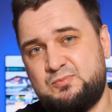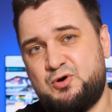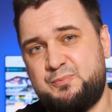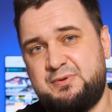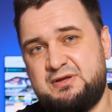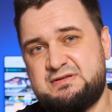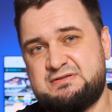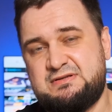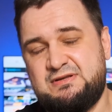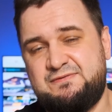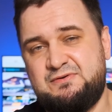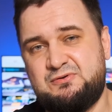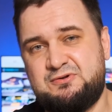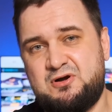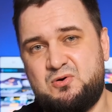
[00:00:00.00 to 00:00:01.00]
poppies,
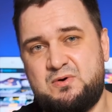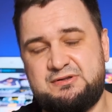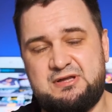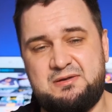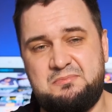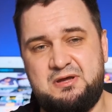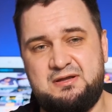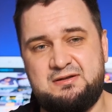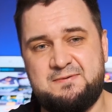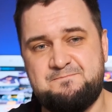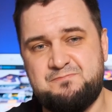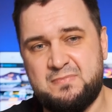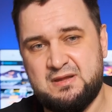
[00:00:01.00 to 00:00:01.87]
if you know what I mean.